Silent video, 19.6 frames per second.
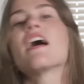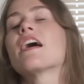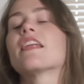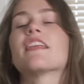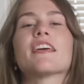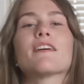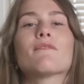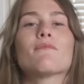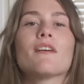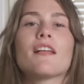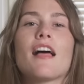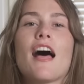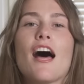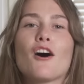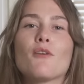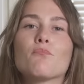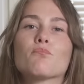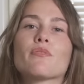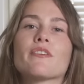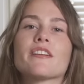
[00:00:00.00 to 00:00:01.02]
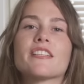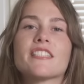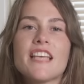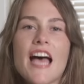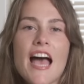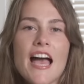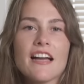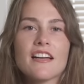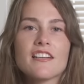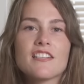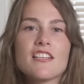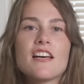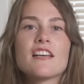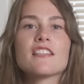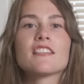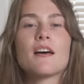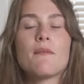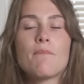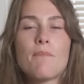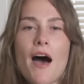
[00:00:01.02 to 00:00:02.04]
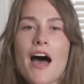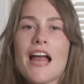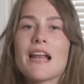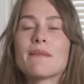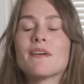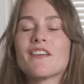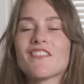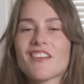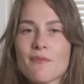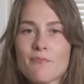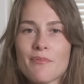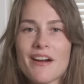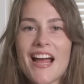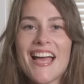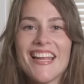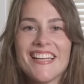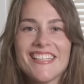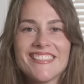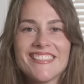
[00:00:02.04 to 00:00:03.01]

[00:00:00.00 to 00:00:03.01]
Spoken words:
and it will help protect the bottom of your bread.